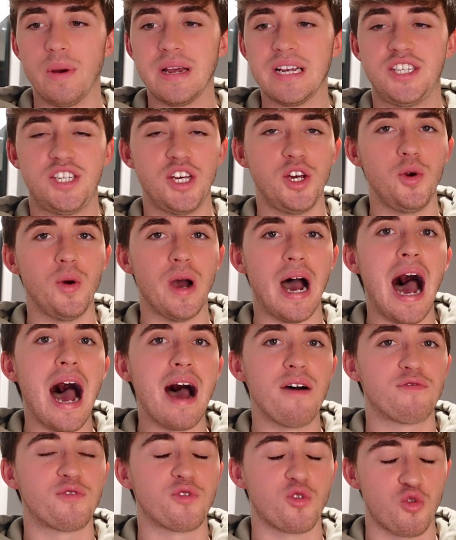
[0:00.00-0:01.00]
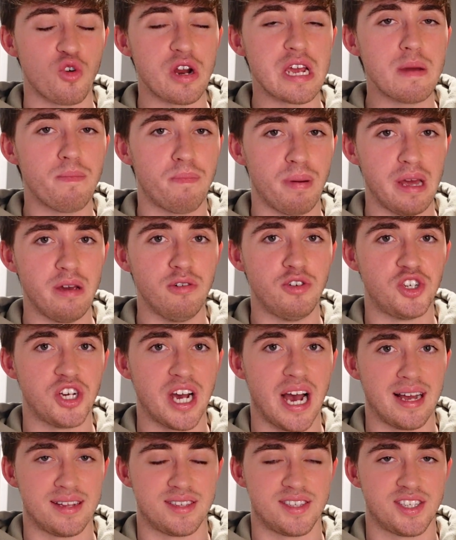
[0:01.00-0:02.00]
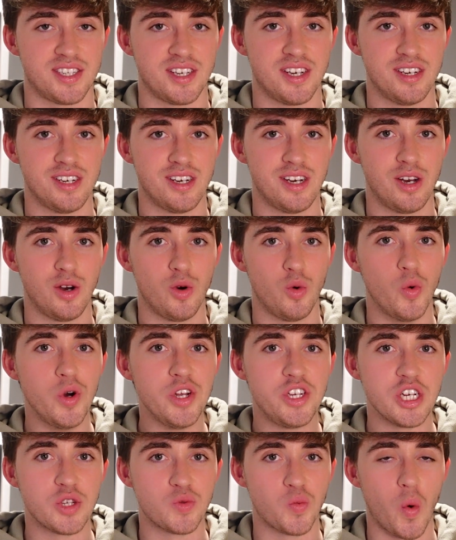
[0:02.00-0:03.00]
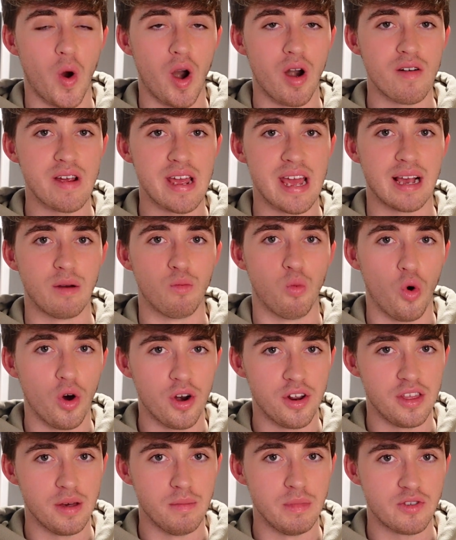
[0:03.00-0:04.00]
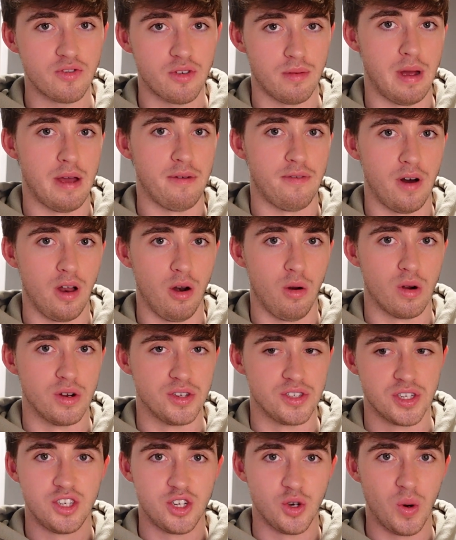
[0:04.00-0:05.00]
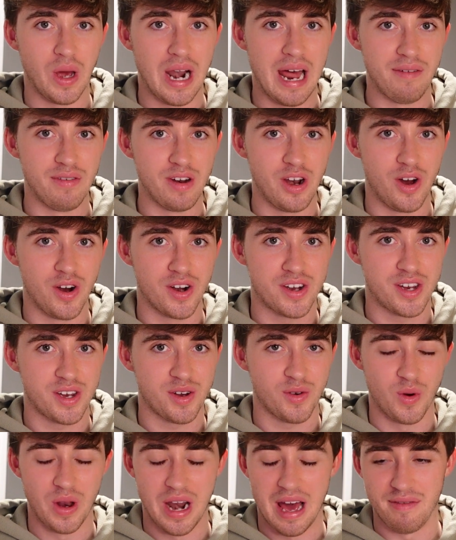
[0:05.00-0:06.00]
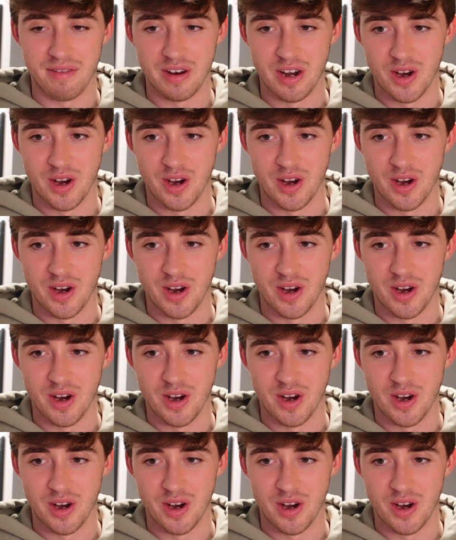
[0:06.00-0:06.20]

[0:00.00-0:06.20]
we do have three blue chats, which is worrying. One of them is from my followers, so we'll have a look. We'll have a